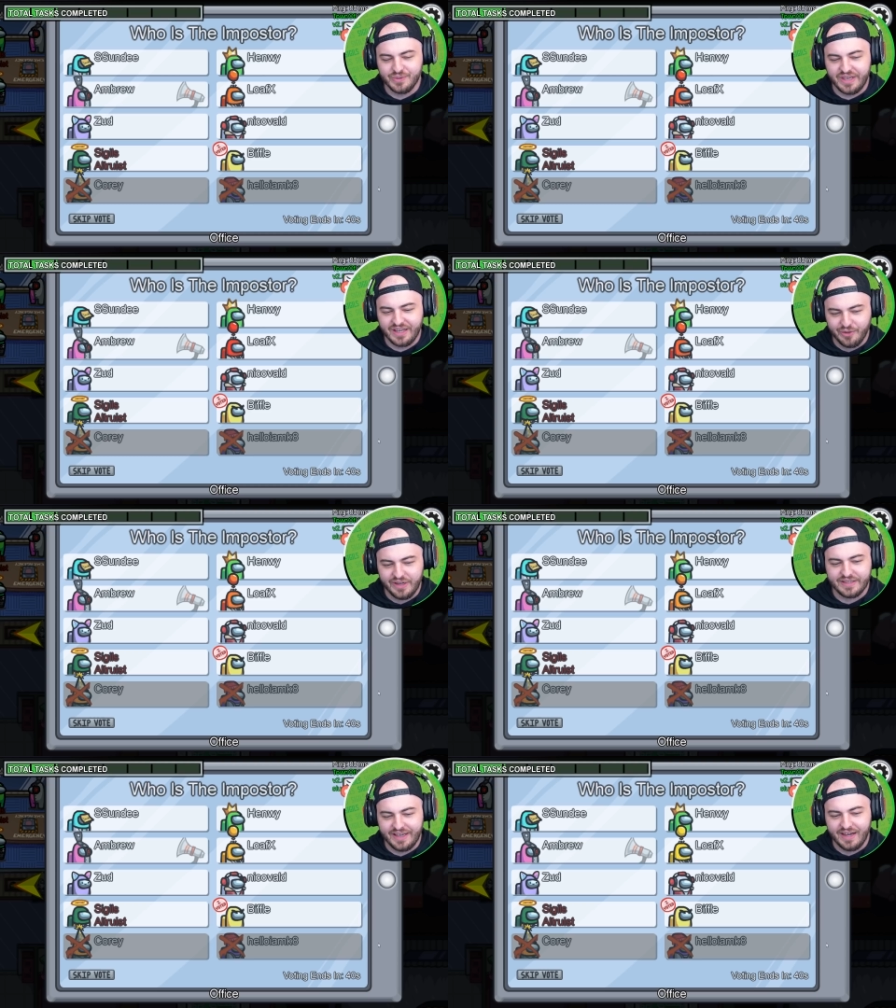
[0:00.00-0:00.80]
Zoot
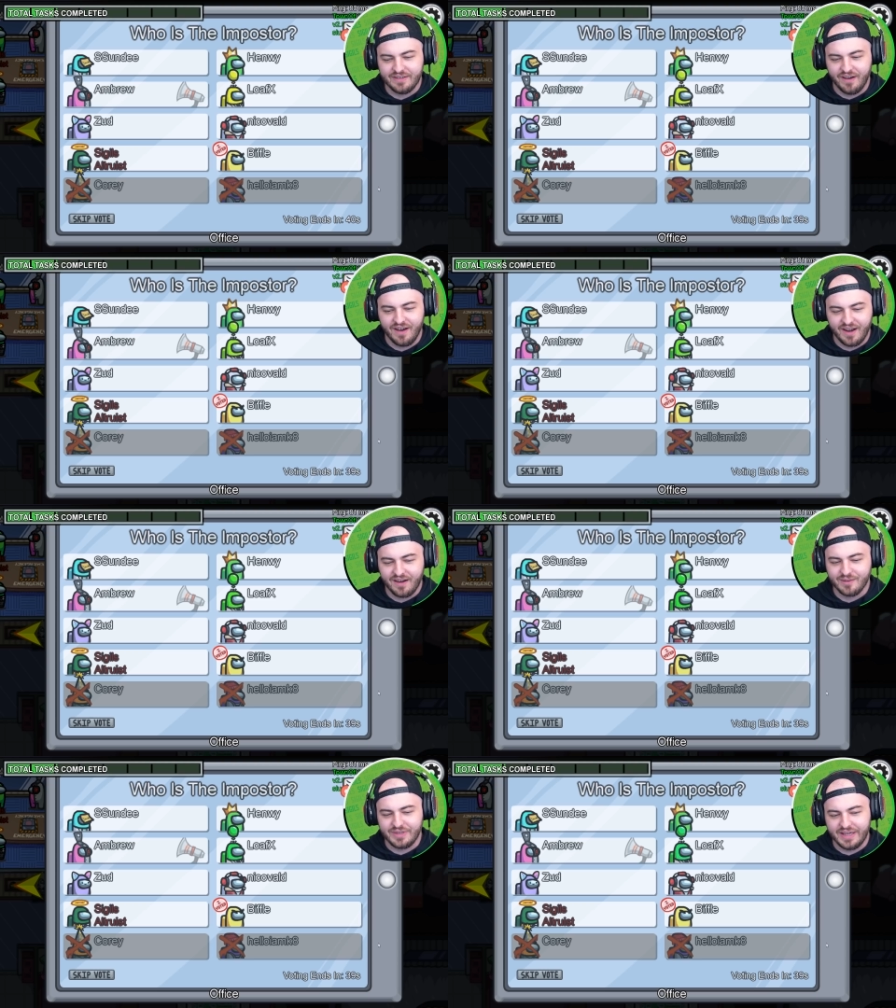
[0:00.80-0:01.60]
giggling. yeah, no, I
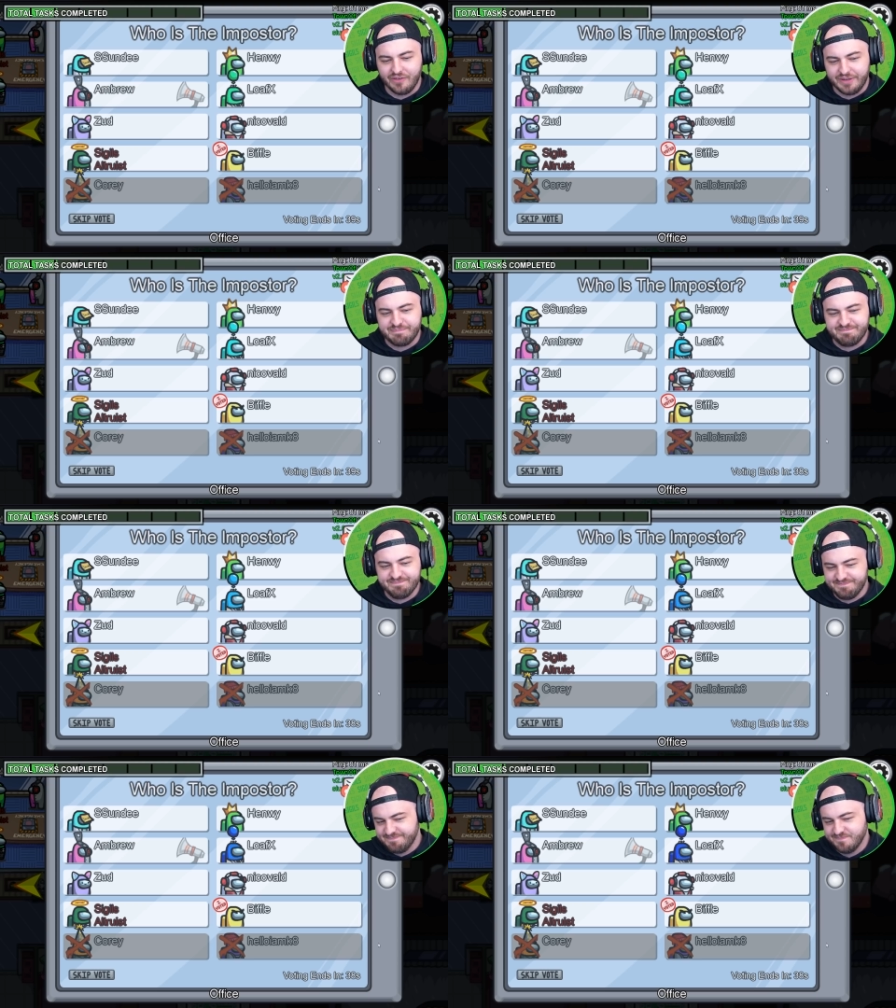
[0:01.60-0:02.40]
heard him giggling.
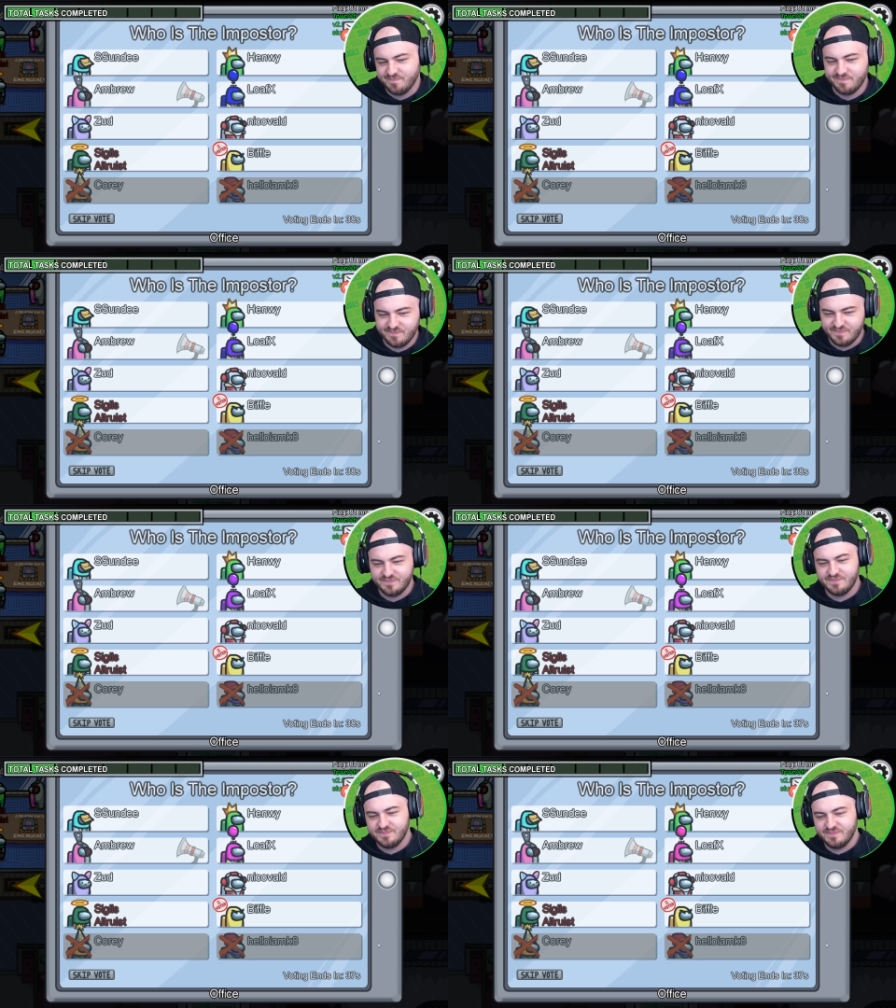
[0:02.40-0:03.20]

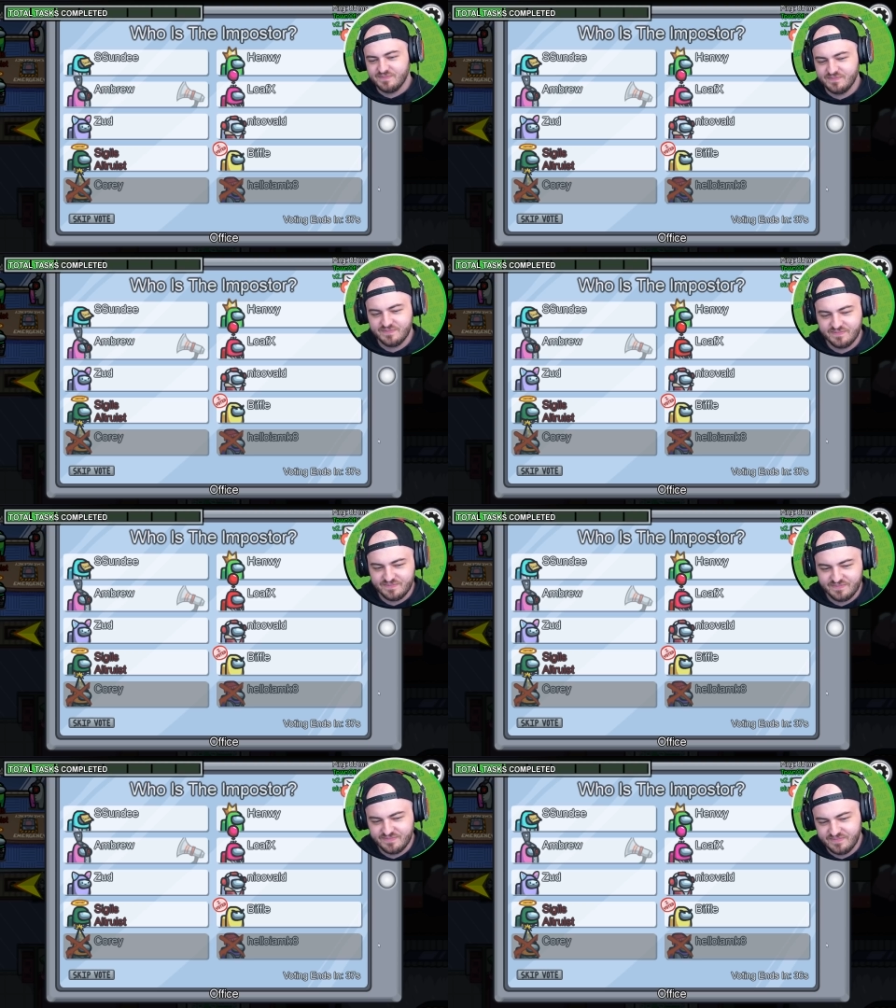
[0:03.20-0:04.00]
I'm not
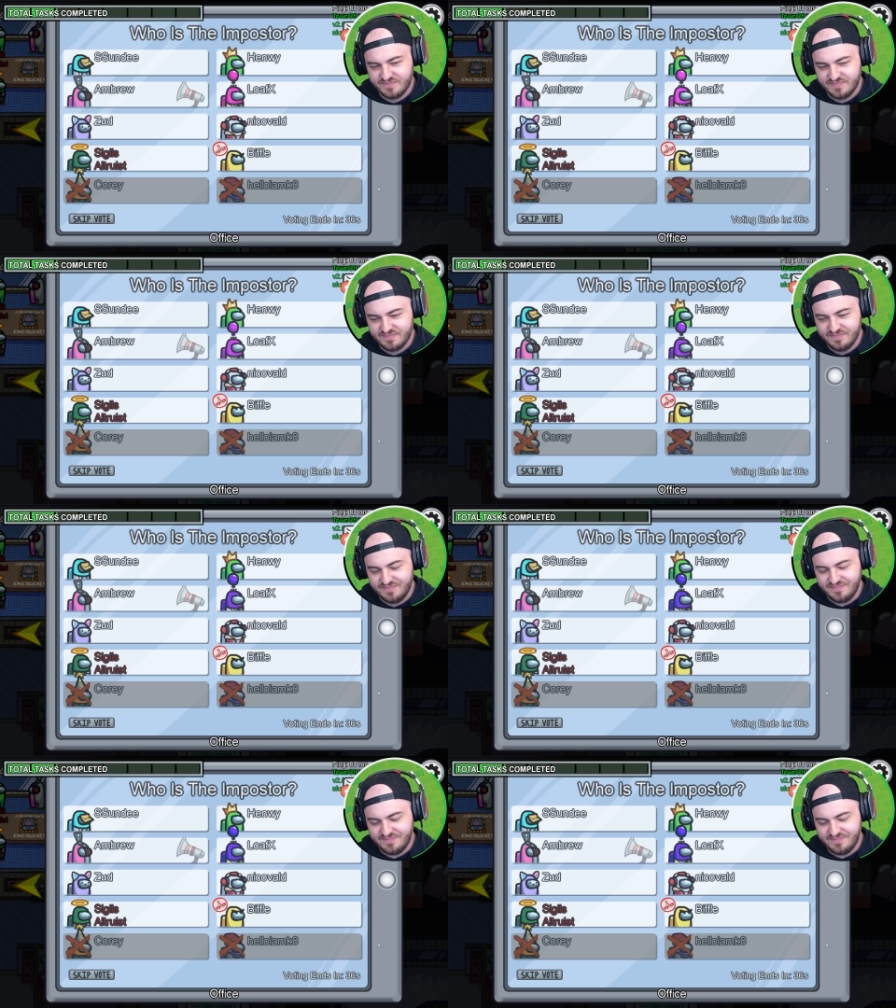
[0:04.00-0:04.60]
giggling, man.